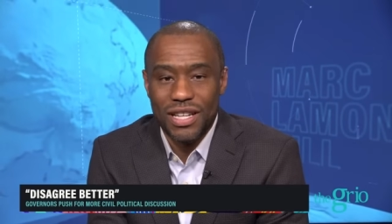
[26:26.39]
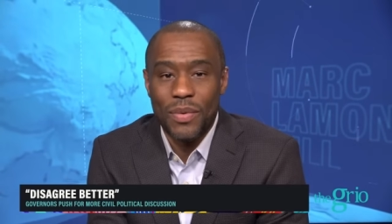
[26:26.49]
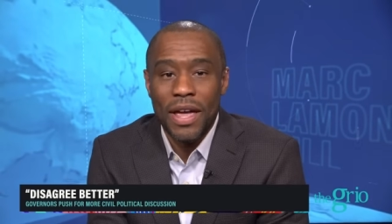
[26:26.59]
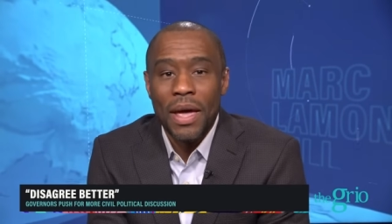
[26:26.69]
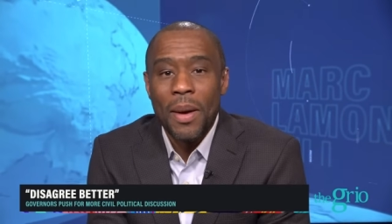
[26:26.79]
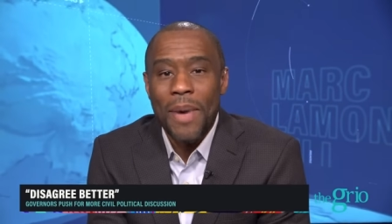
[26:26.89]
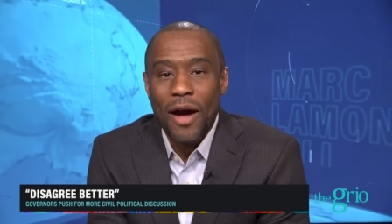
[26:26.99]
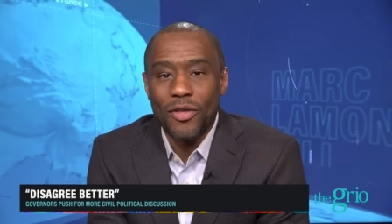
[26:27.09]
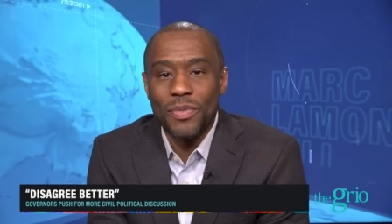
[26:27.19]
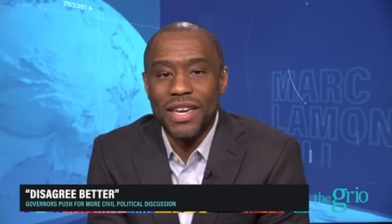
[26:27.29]
Anyway, back
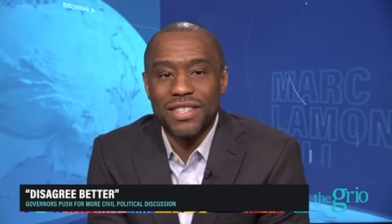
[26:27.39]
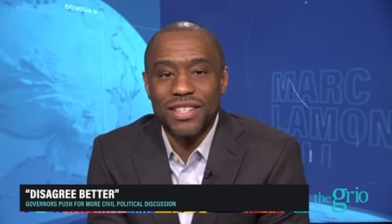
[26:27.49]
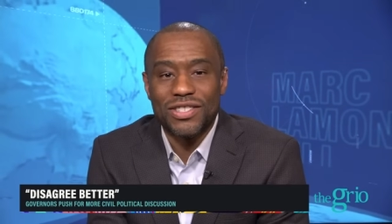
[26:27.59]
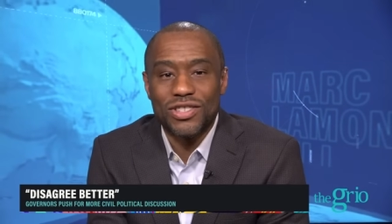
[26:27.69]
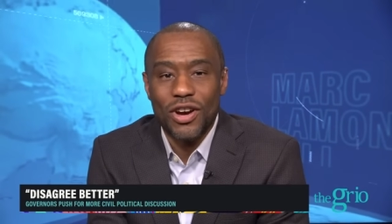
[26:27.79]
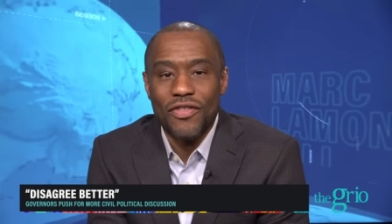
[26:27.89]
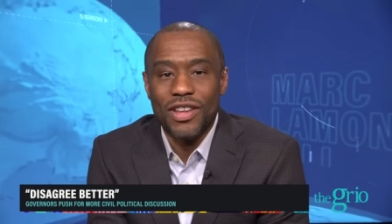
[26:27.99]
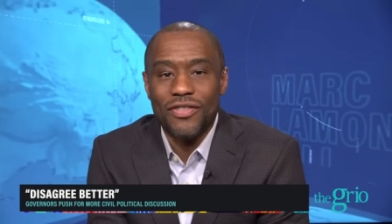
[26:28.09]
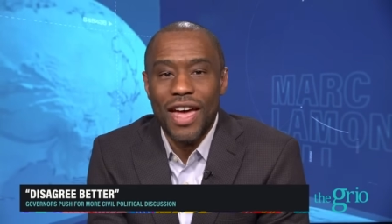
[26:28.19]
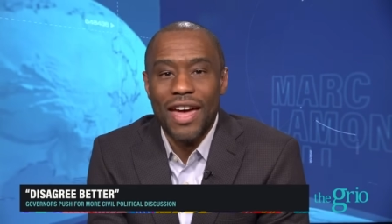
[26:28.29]
with me is
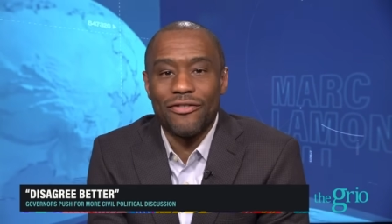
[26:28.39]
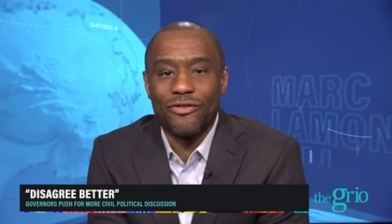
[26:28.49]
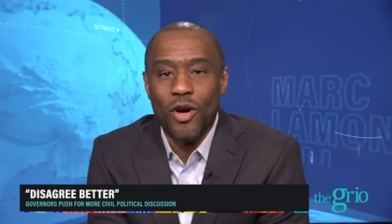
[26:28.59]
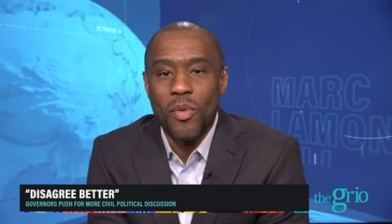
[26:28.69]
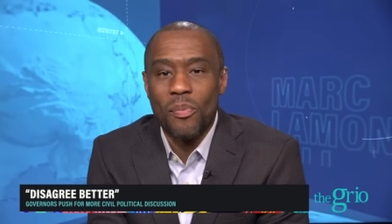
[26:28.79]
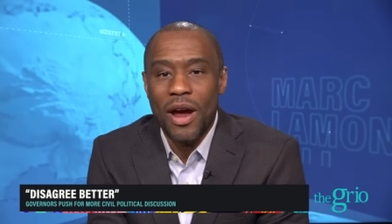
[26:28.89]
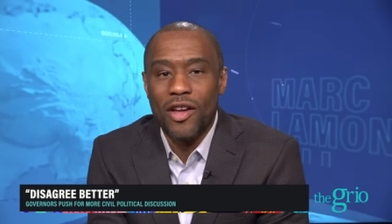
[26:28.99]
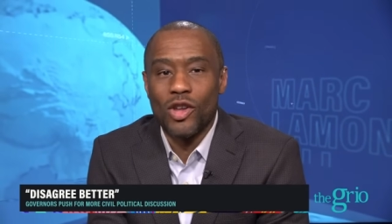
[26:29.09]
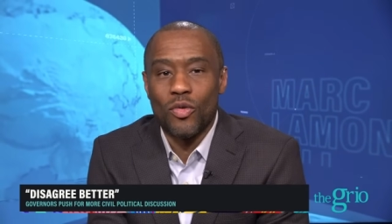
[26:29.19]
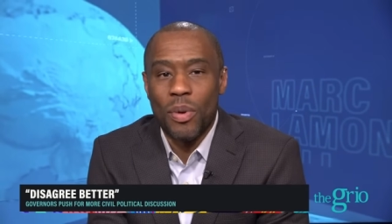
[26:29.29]
conservative and former
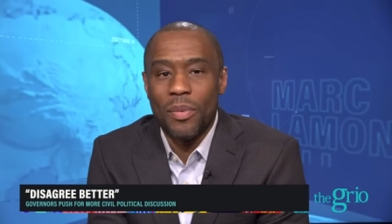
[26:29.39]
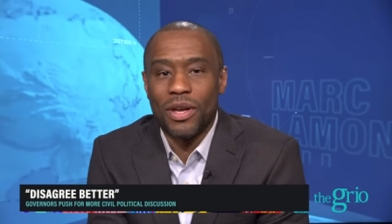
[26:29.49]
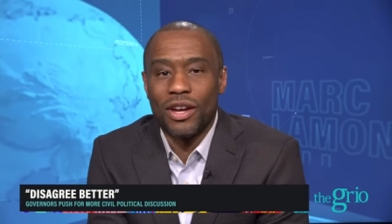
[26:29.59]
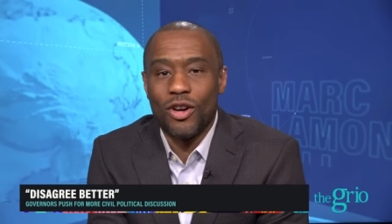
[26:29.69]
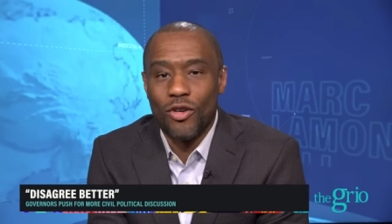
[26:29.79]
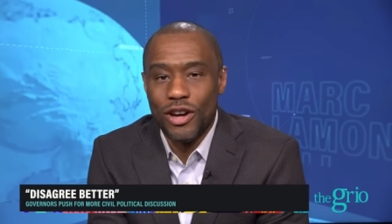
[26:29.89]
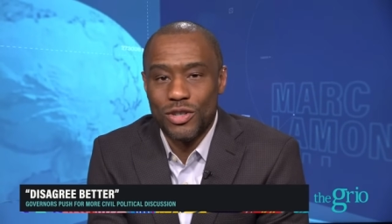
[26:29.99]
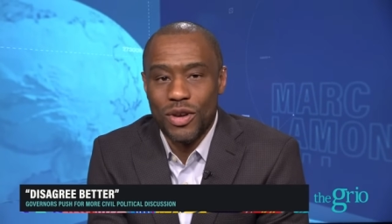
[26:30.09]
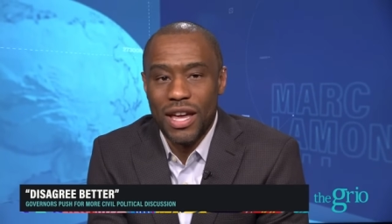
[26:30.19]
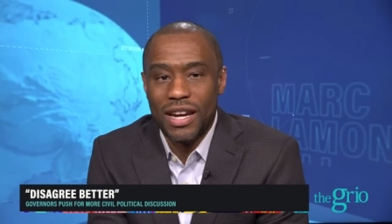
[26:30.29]
Maryland Republican
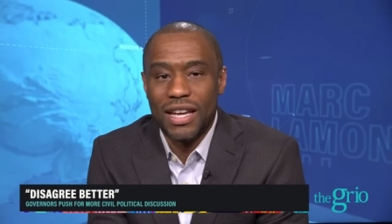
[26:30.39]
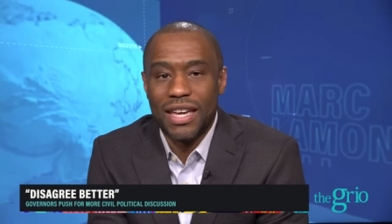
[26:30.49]
congressional candidate